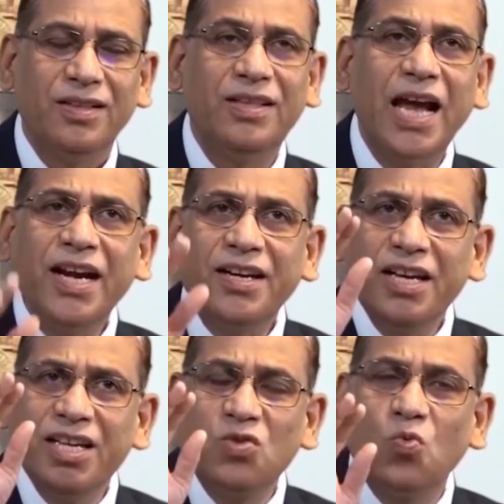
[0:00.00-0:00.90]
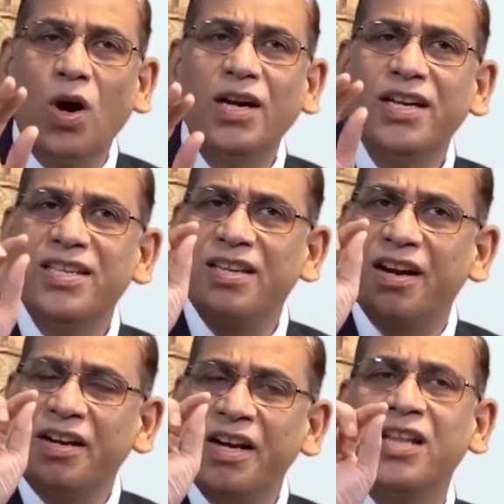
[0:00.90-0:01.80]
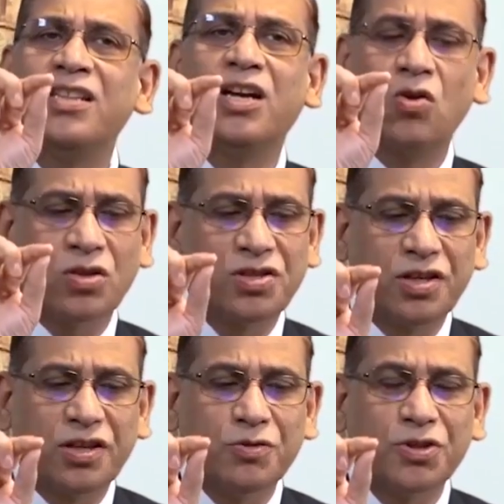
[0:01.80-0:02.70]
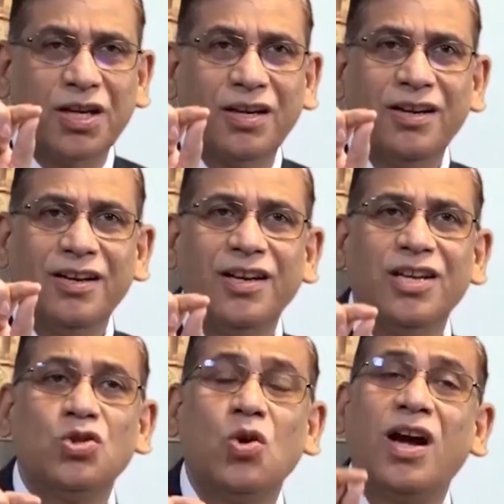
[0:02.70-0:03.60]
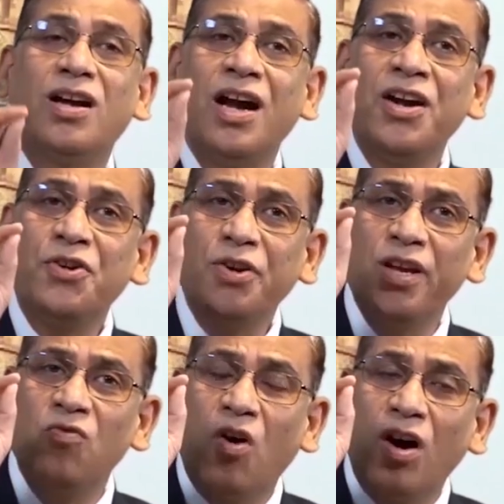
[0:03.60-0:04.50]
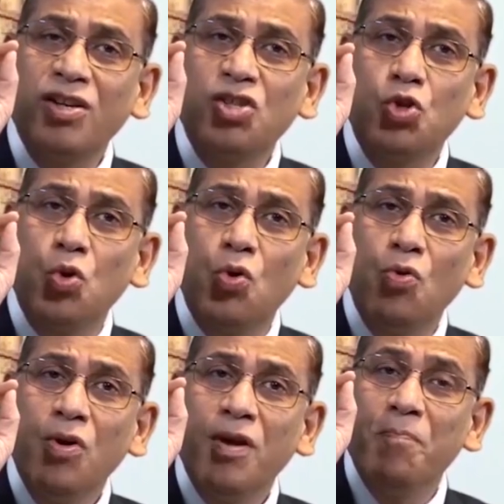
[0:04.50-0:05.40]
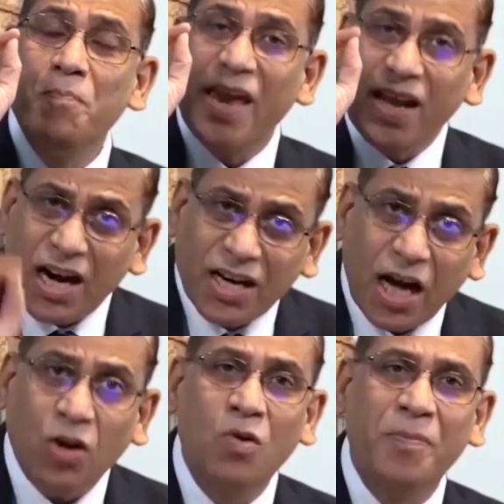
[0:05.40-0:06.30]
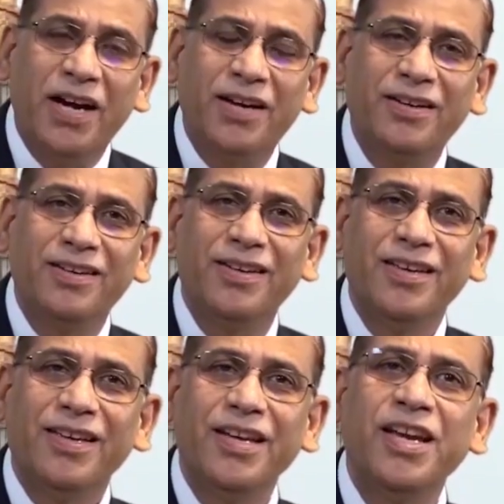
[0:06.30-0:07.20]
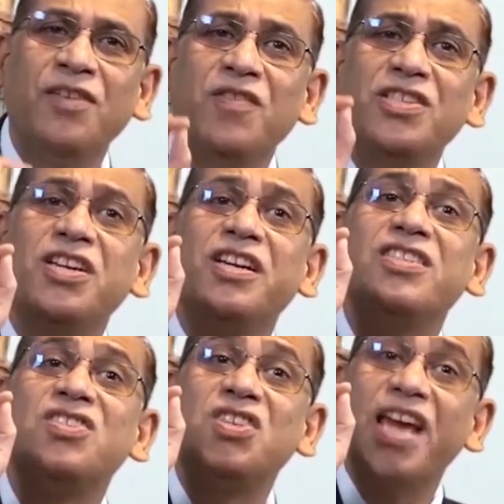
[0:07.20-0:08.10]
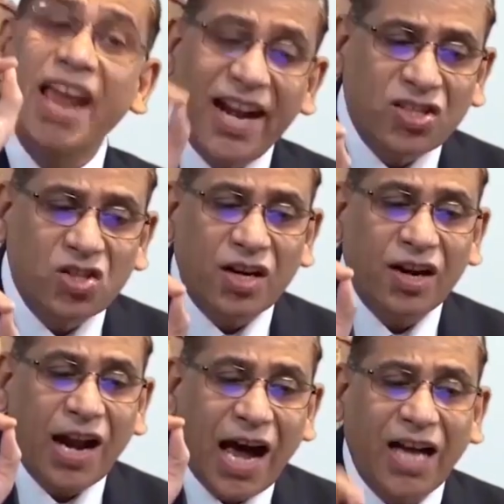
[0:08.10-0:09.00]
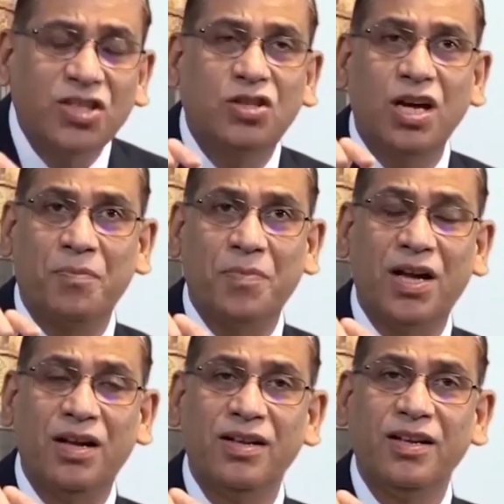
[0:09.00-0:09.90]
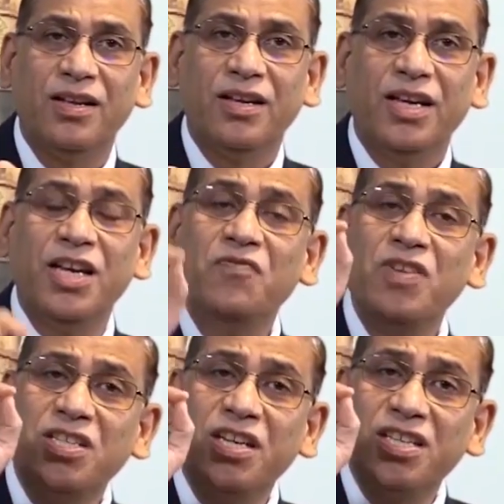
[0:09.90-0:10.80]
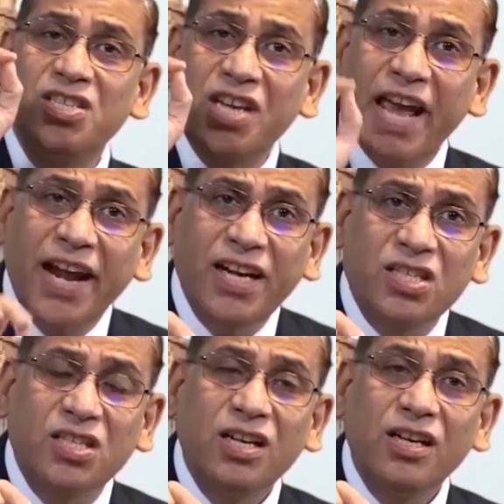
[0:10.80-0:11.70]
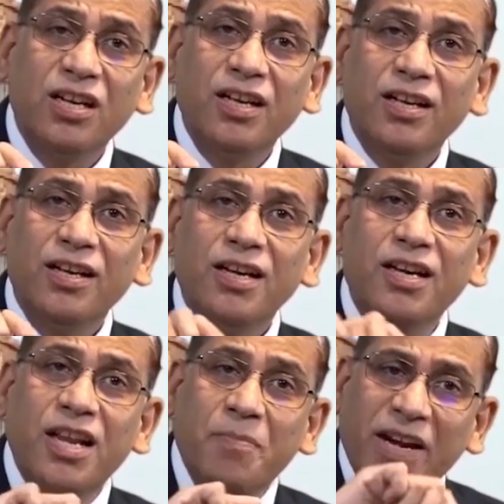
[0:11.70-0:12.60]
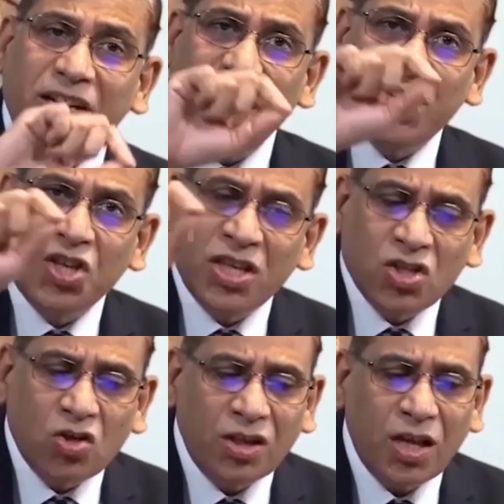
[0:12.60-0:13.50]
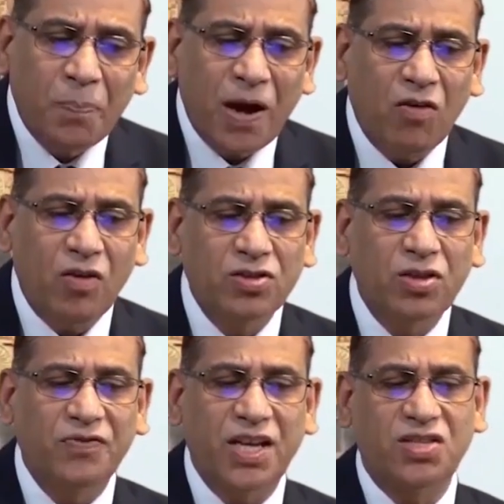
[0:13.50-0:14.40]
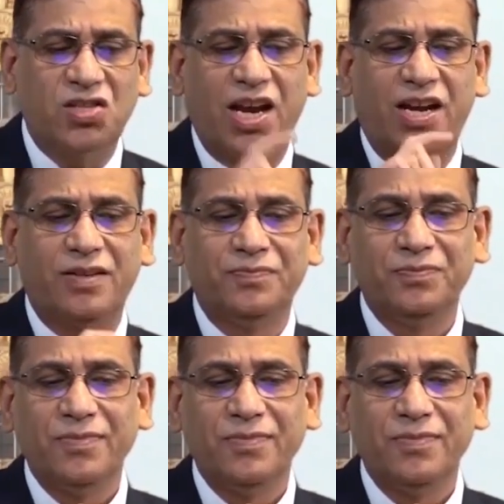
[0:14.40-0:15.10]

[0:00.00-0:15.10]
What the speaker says: That is what is written in the Constitution. So a country wants to make a document in which it states Raj Dharma, in which it states limitations on the powers of the state.